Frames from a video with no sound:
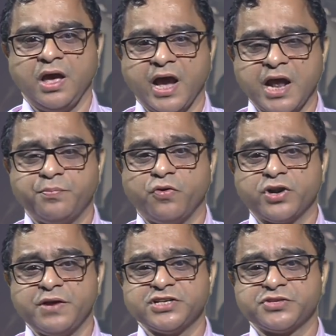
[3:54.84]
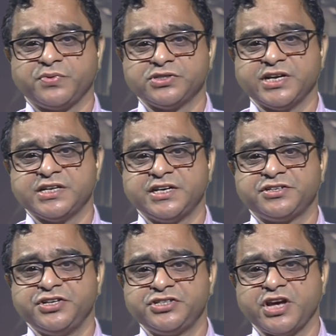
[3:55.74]
and programs responses
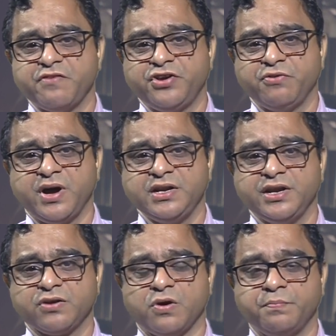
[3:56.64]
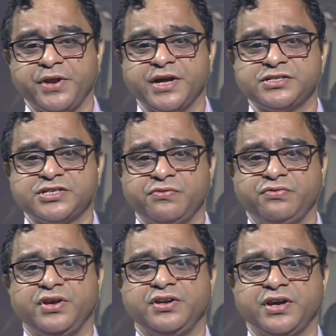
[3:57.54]
that reach everyone in a comprehensive,
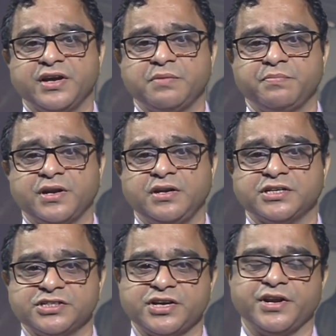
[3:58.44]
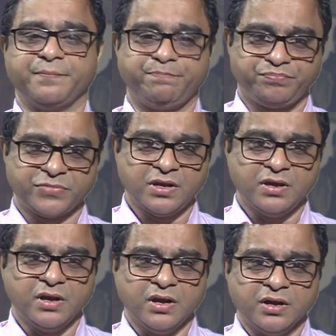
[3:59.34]
integrated manner necessary.
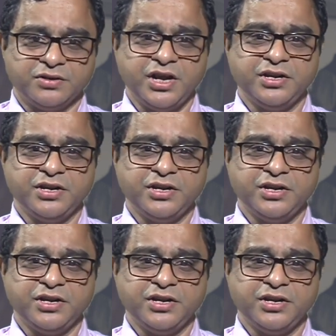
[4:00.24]
The